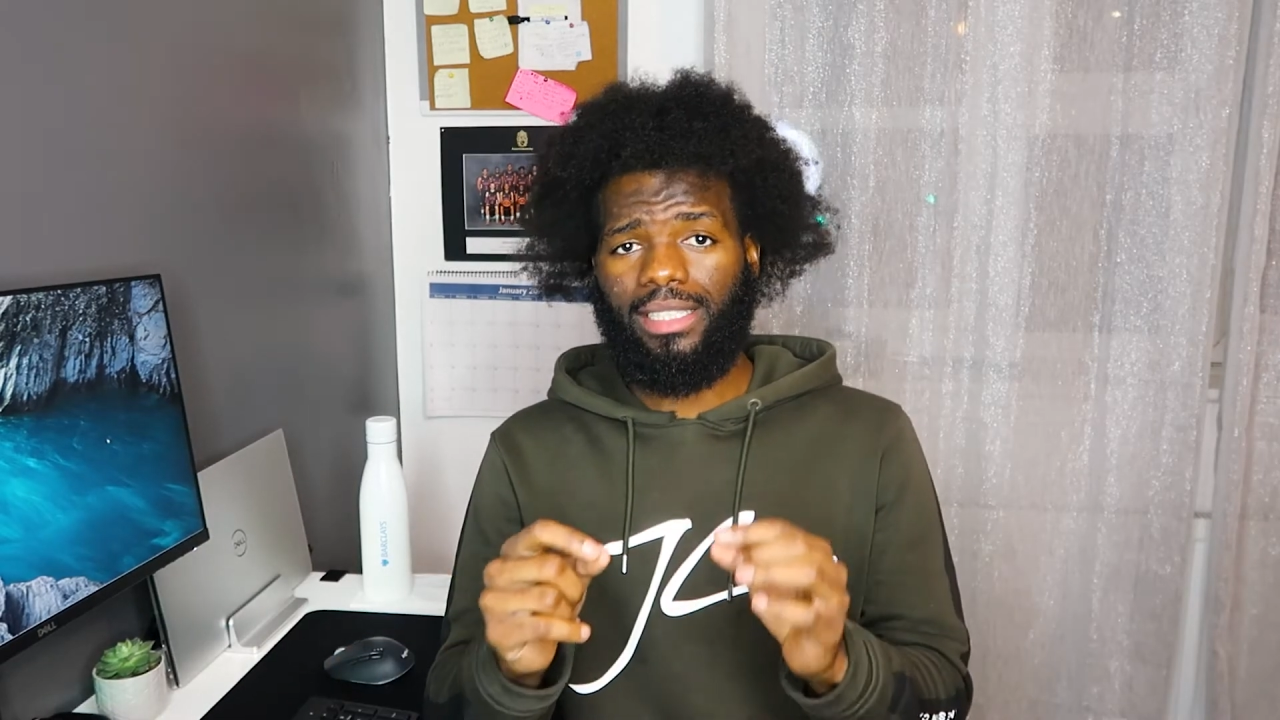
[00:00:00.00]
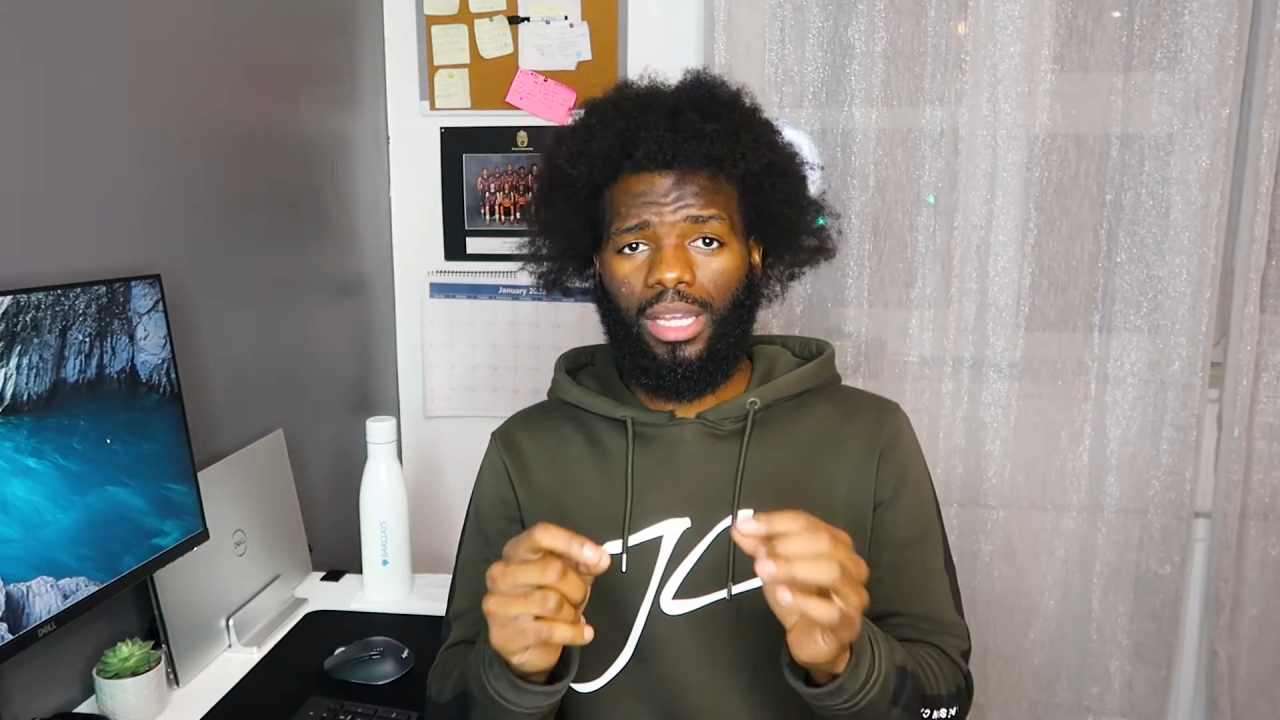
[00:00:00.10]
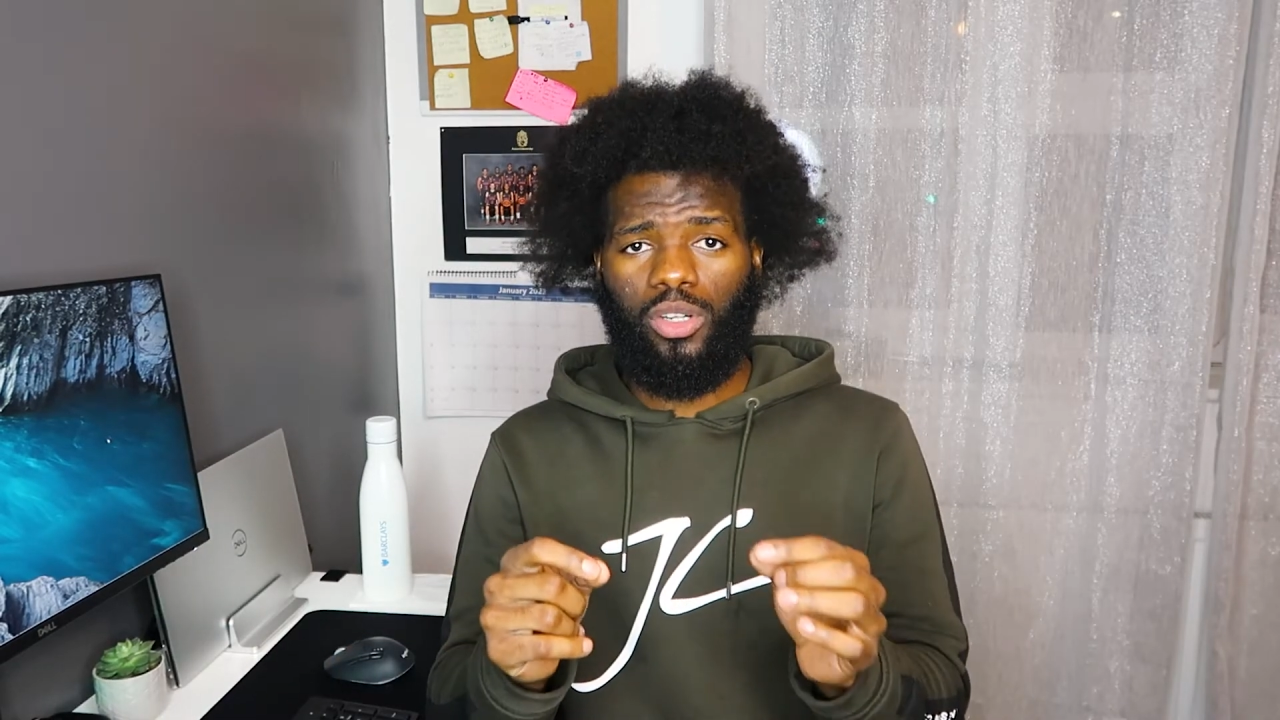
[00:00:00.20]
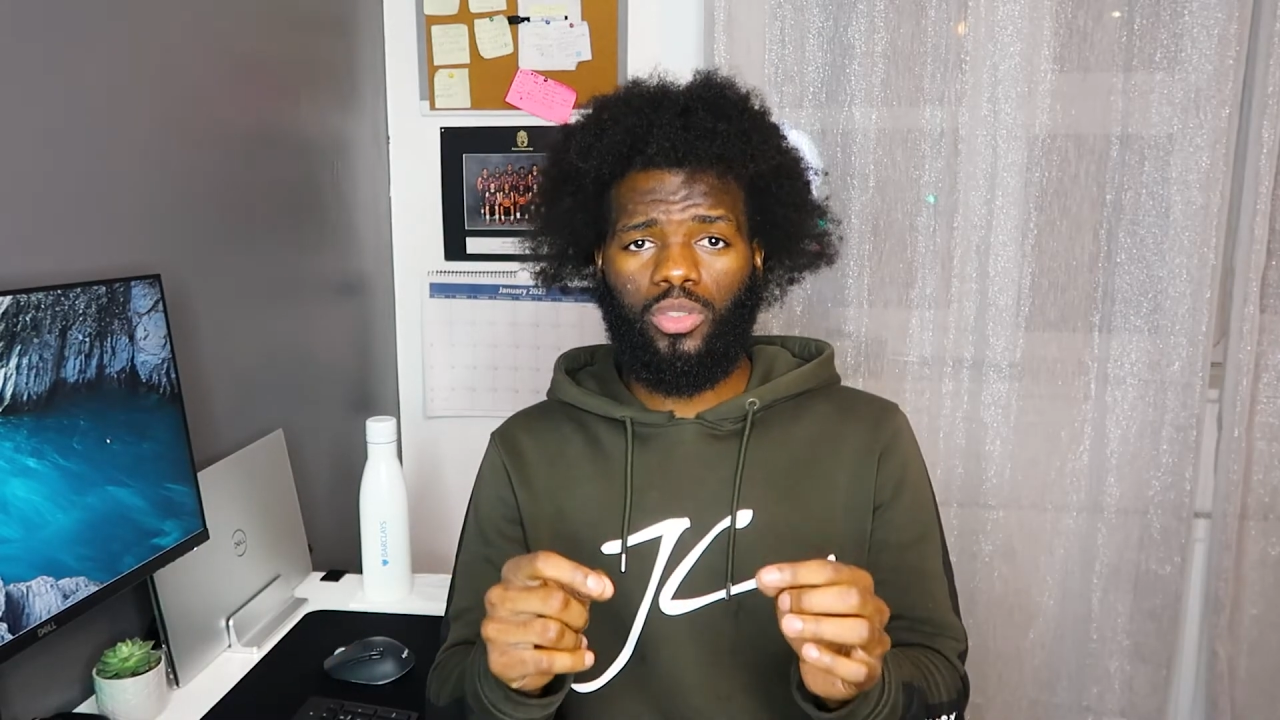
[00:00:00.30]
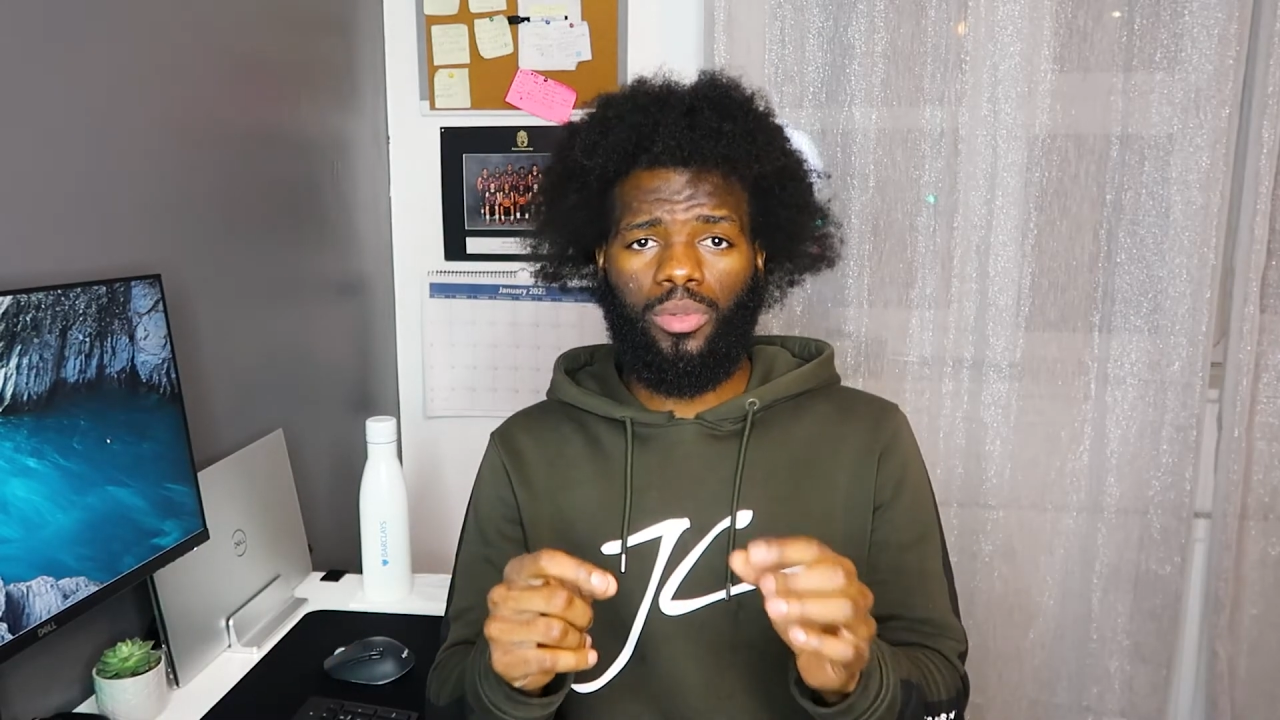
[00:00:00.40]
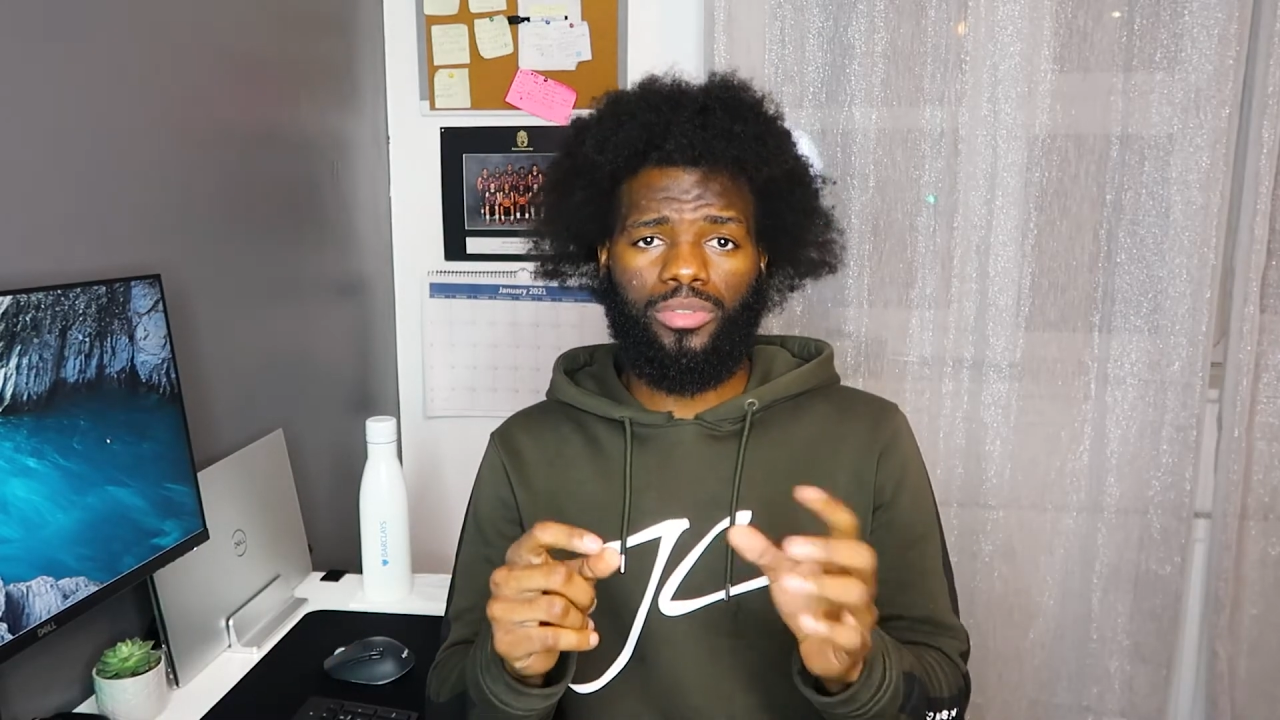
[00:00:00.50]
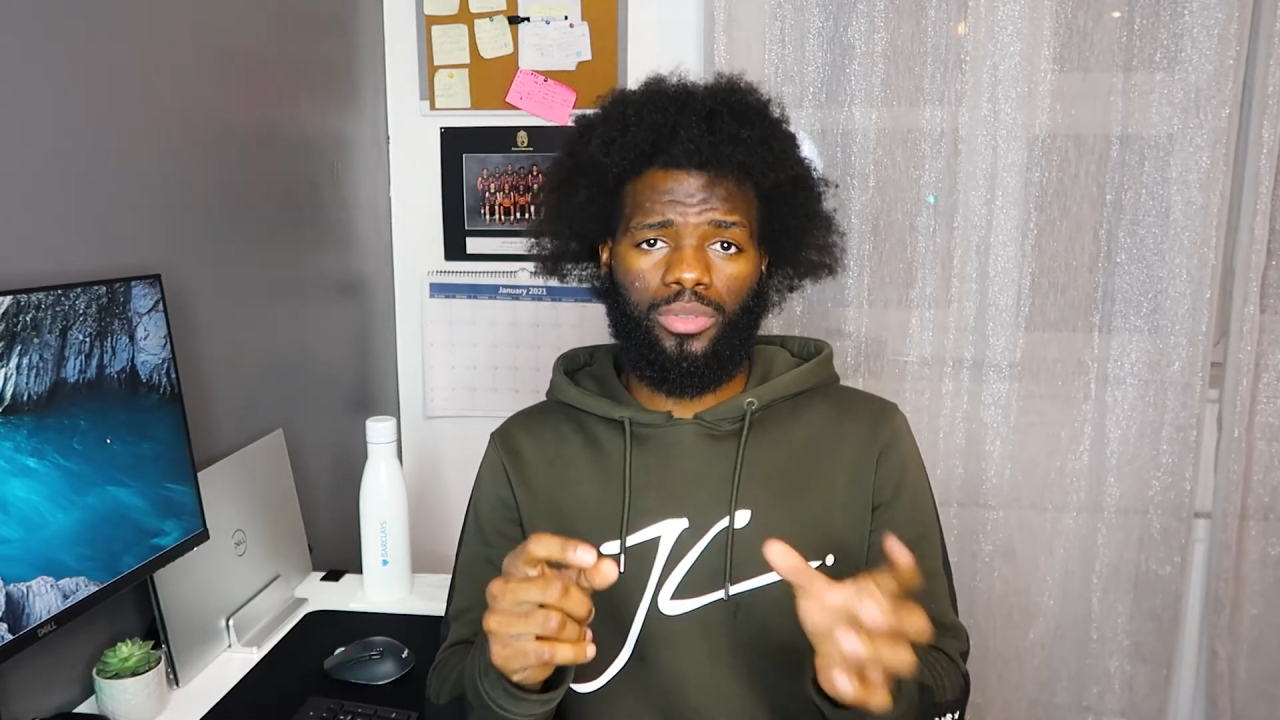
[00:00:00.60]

deals with